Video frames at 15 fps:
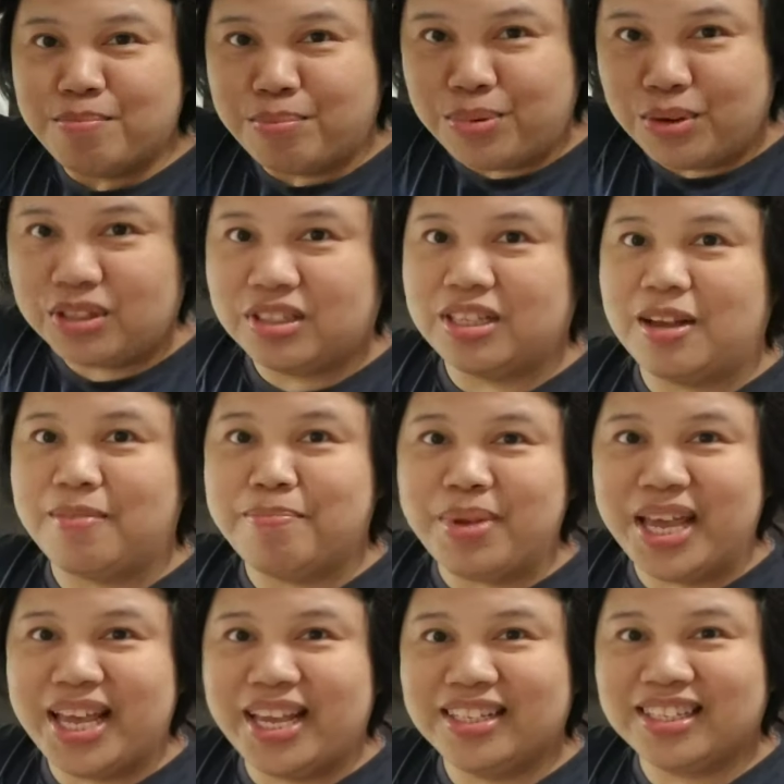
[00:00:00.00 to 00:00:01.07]
put the
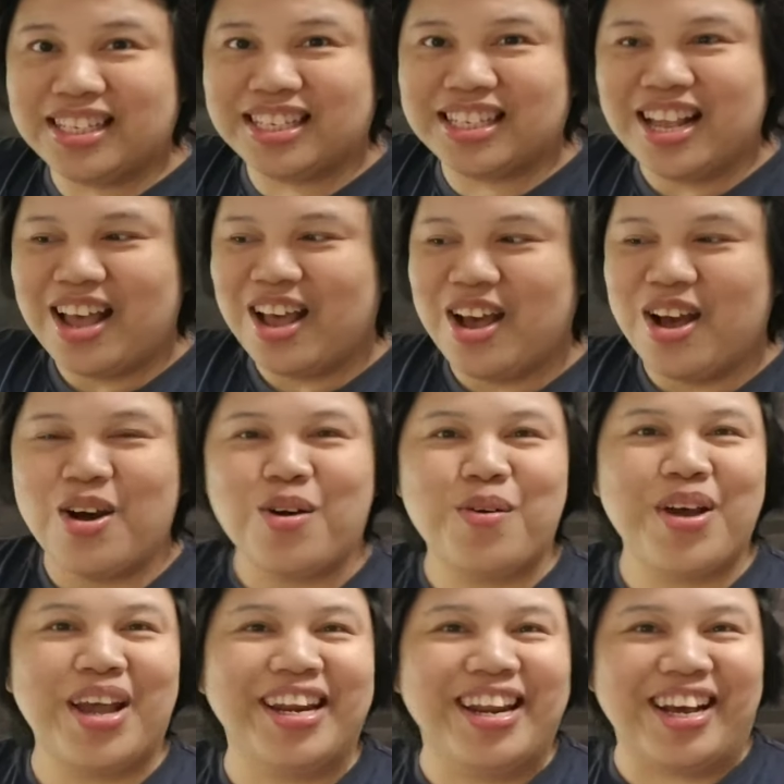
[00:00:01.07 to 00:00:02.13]
beans
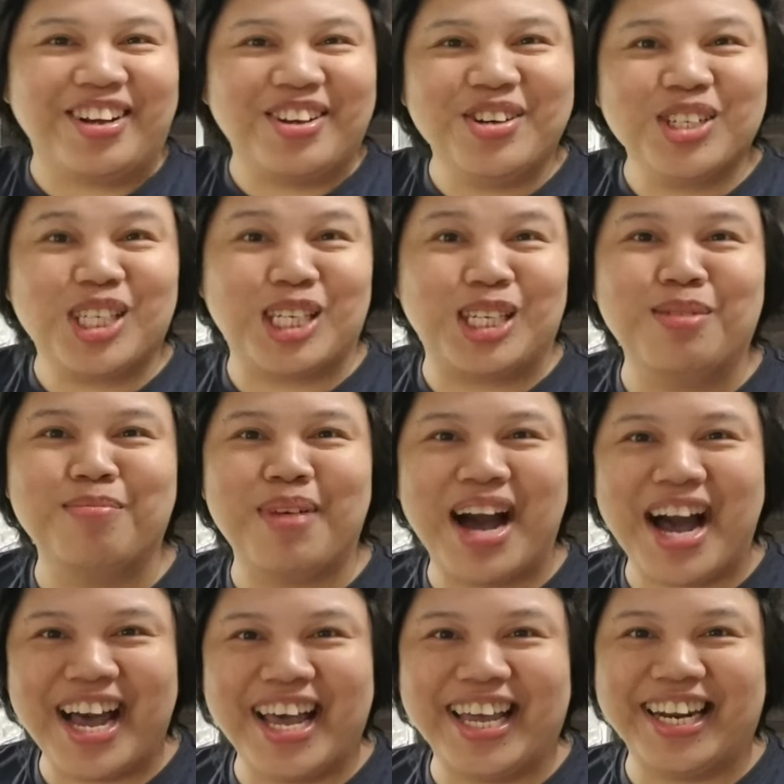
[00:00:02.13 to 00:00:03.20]
with a good
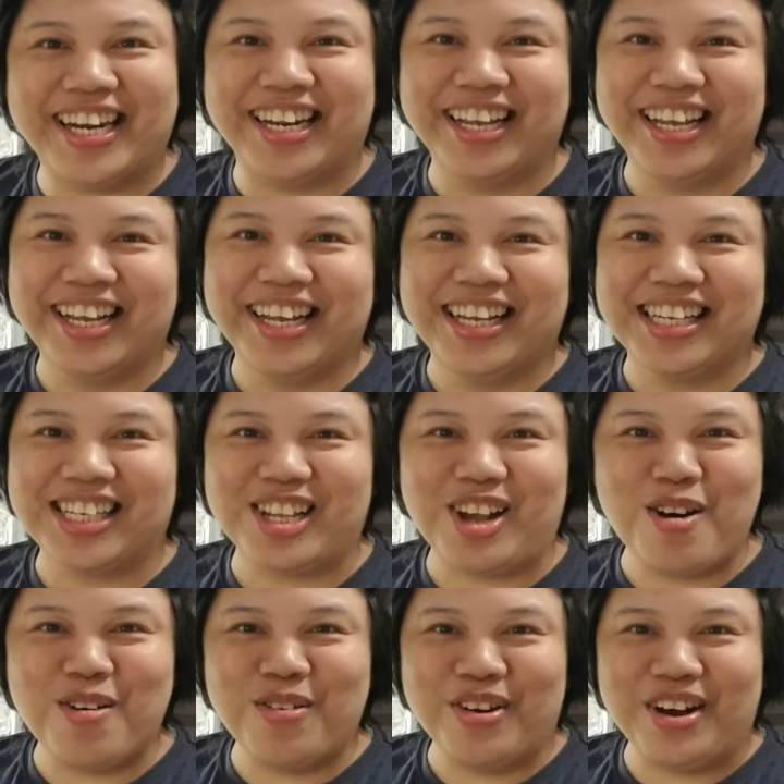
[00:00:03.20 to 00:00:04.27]
smile.
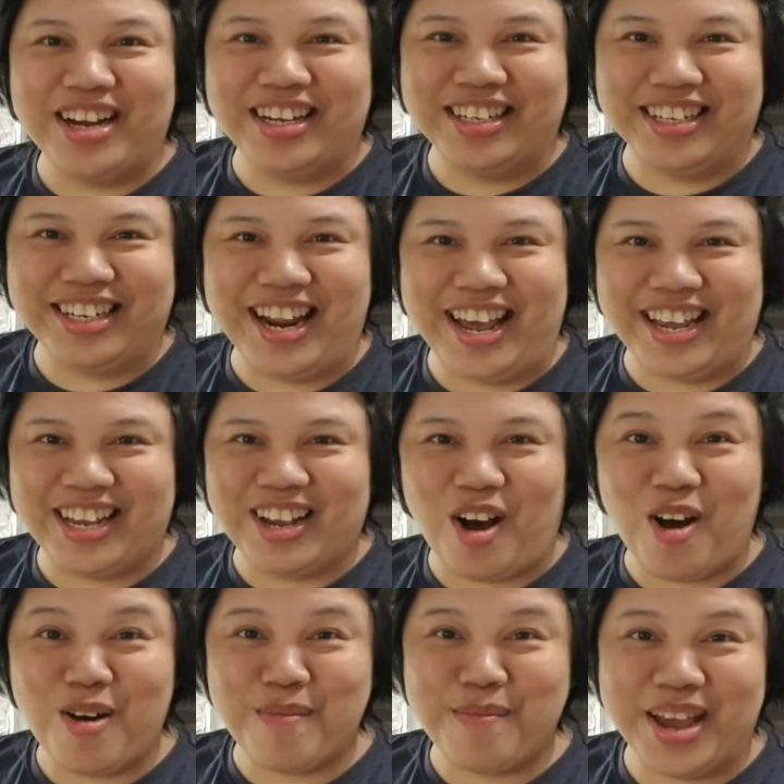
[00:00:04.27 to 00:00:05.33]
So, like,
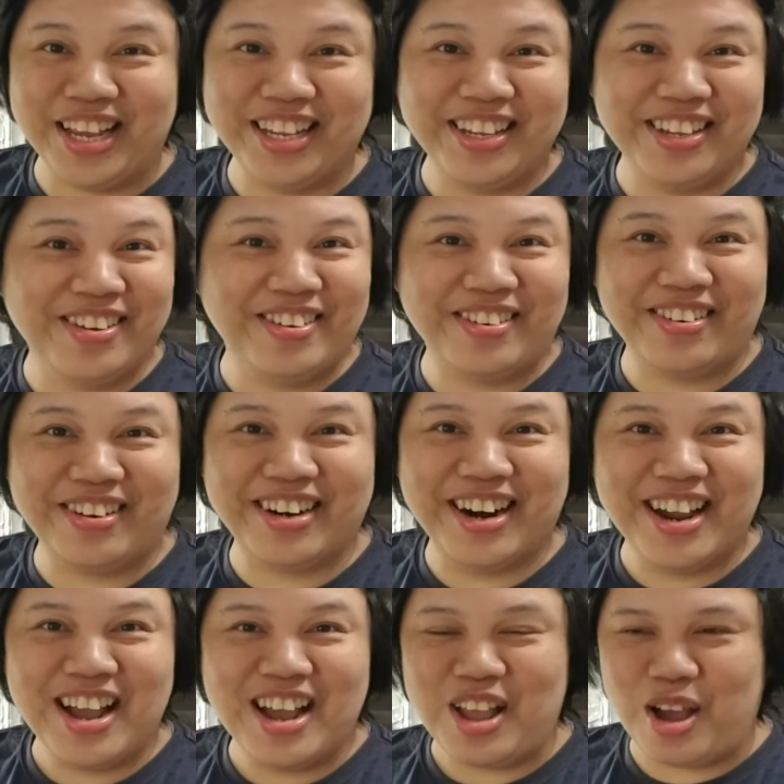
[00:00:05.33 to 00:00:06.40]
open your,
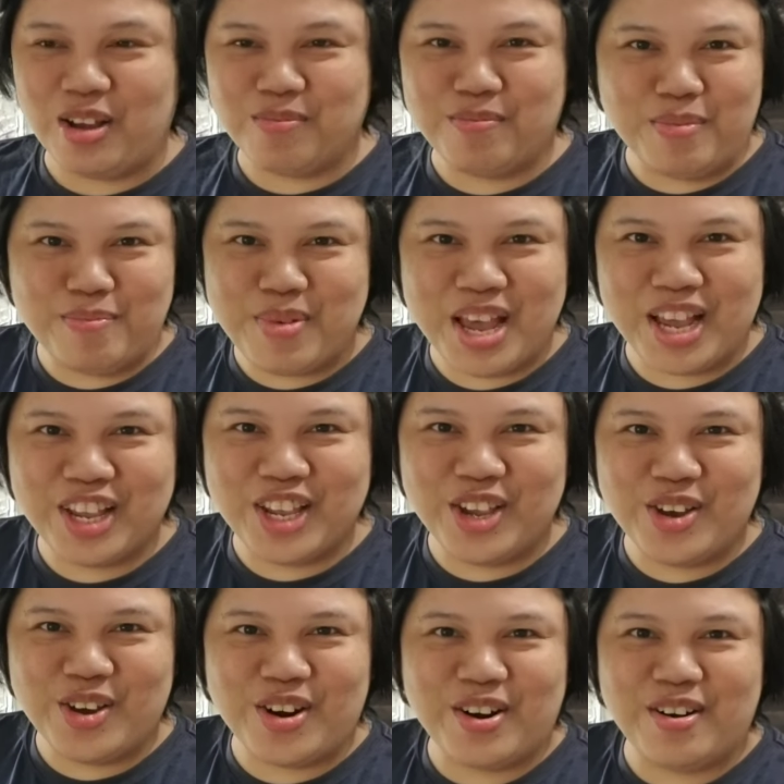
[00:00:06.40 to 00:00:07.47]
big
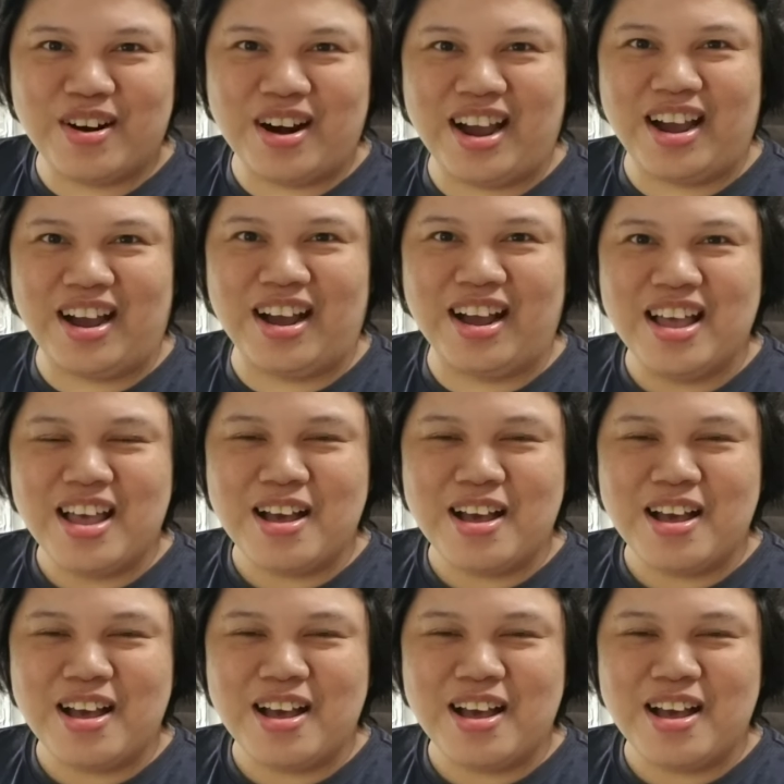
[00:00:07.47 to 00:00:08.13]
your,